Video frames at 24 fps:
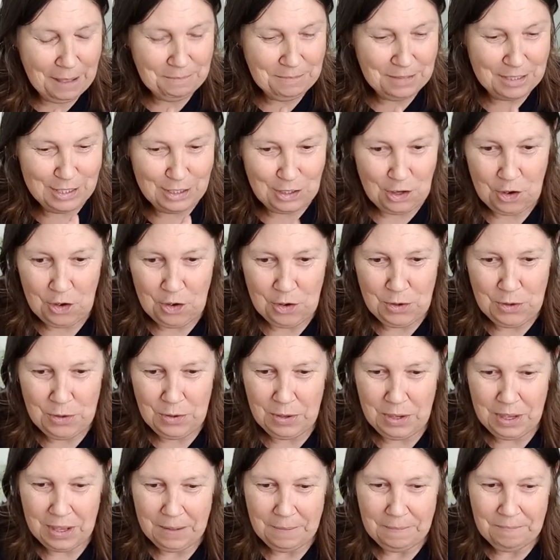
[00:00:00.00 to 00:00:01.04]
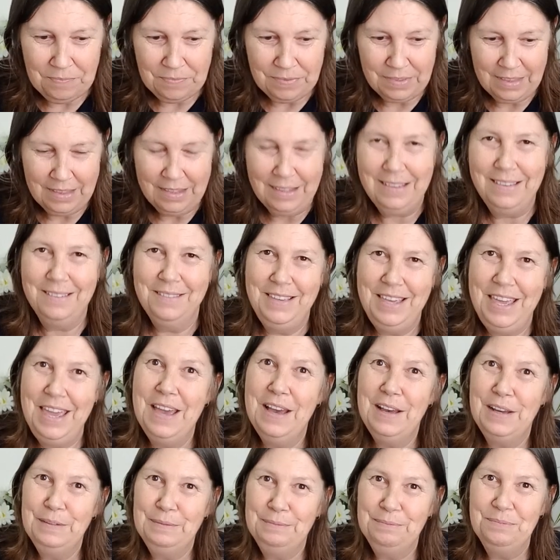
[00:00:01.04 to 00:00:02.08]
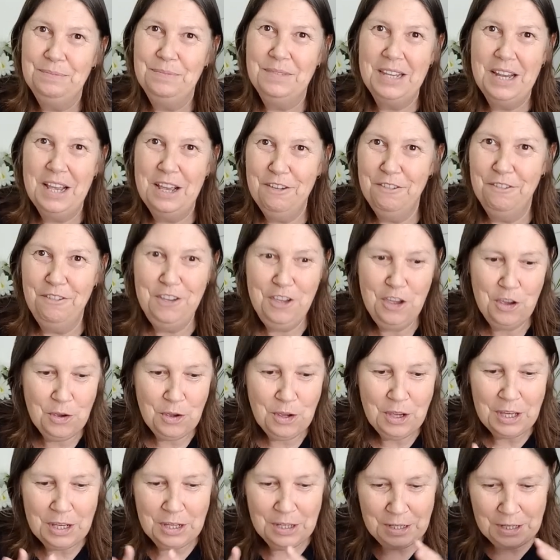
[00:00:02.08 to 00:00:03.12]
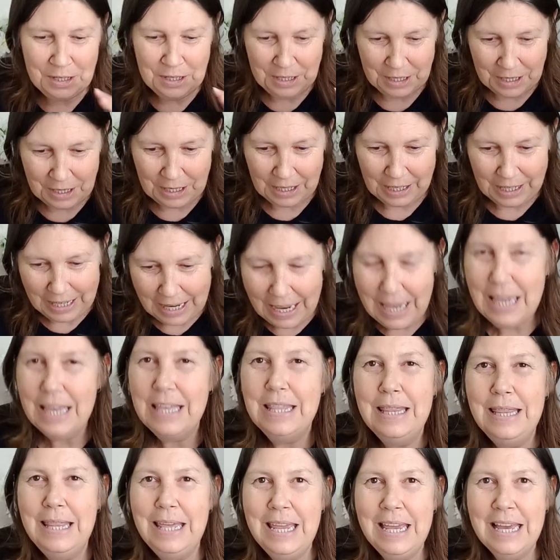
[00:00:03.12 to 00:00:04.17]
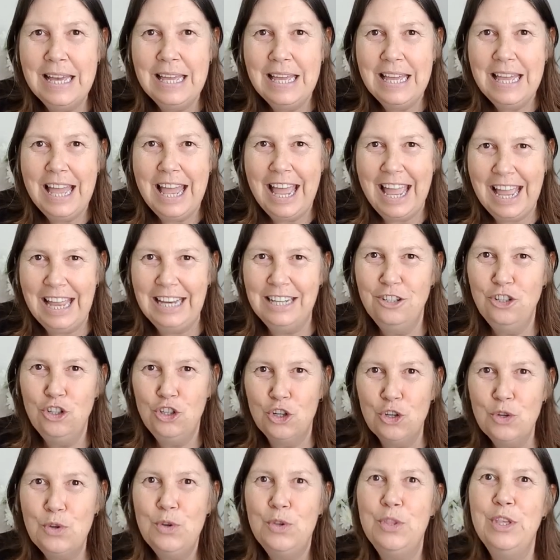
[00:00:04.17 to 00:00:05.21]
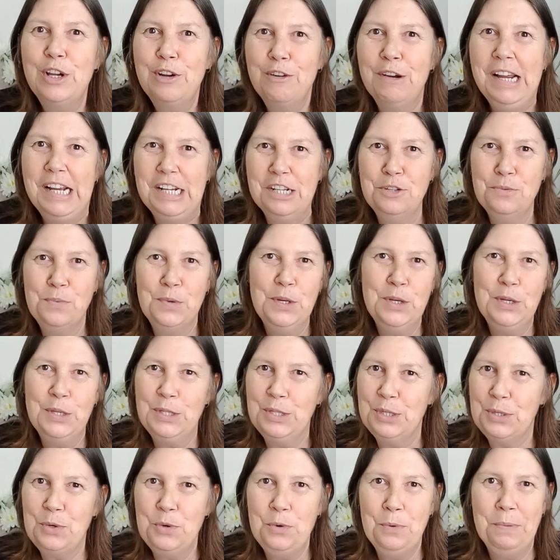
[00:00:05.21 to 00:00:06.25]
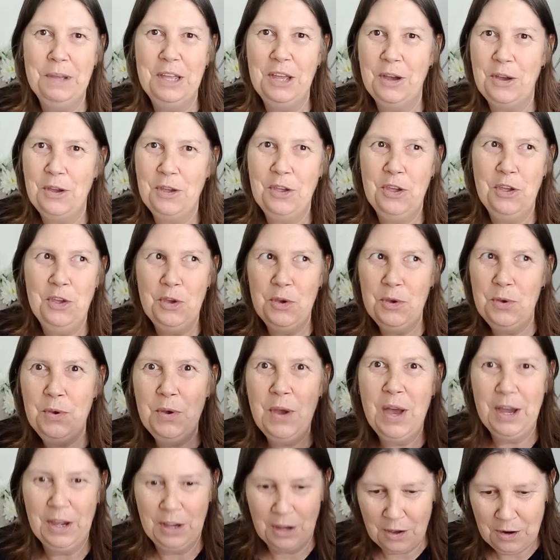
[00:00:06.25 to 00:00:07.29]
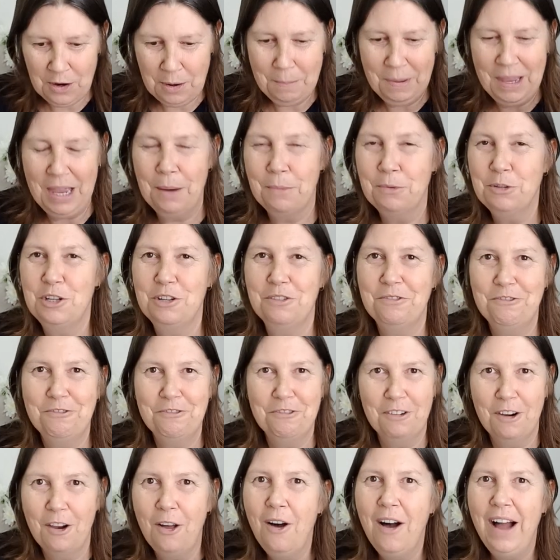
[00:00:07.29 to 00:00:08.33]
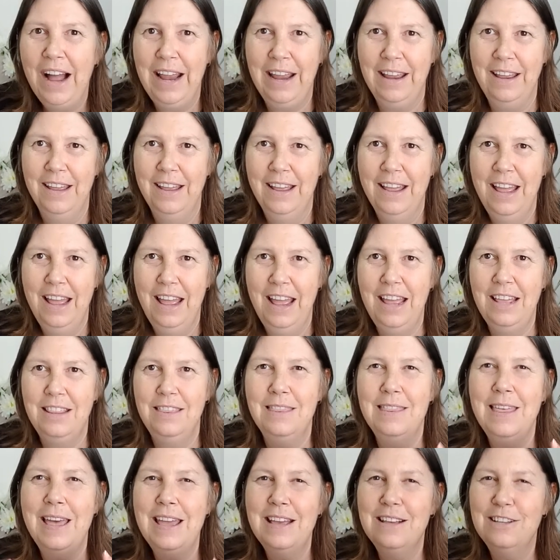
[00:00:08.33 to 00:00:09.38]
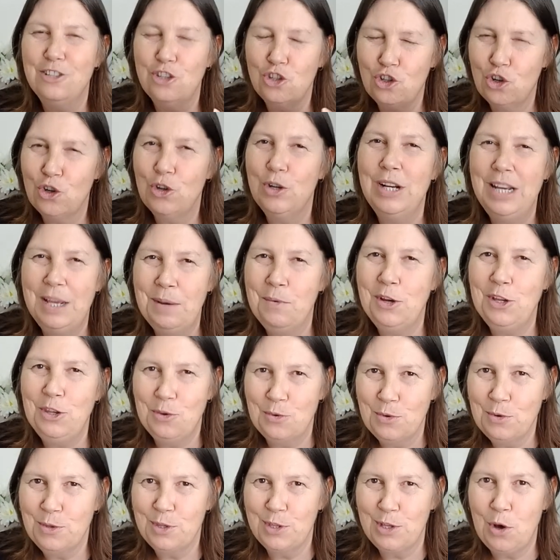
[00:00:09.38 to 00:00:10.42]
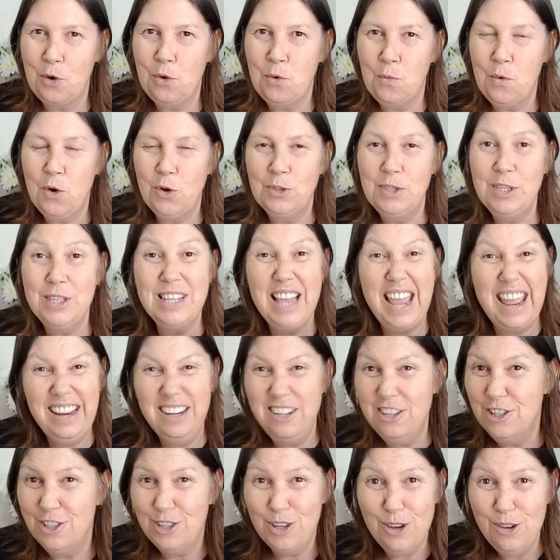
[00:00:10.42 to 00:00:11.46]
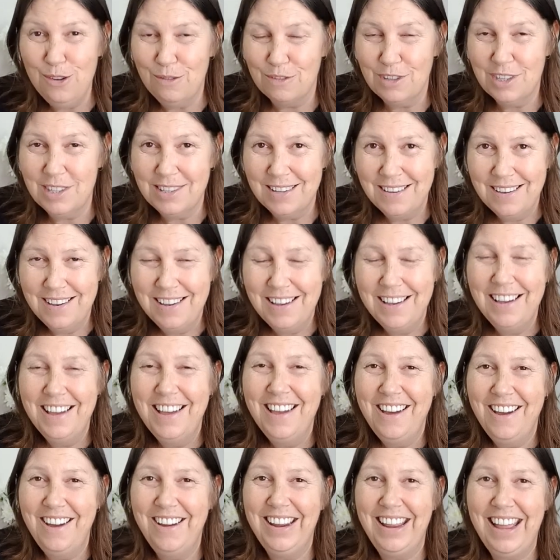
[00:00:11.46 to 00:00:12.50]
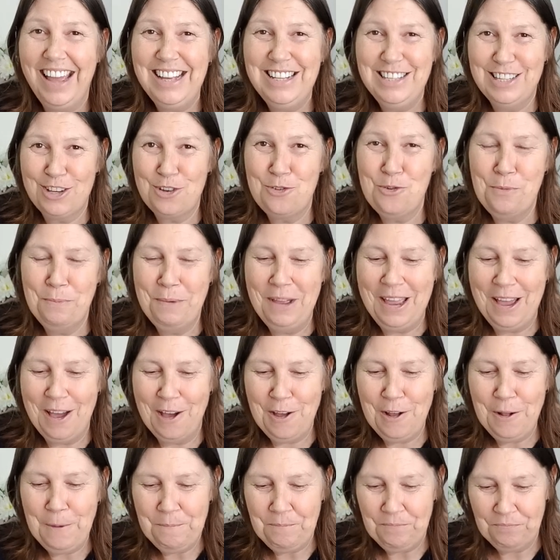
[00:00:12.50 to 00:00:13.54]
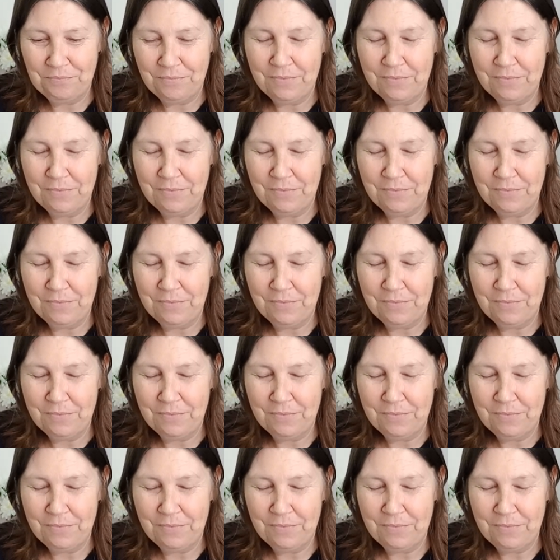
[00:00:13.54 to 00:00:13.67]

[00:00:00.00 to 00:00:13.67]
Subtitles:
So, yeah, if you can get in there and do the groundwork, Scorpio, you are going to be able to fly. And that is truly what your soul wants and deserves. Okay, Scorpio.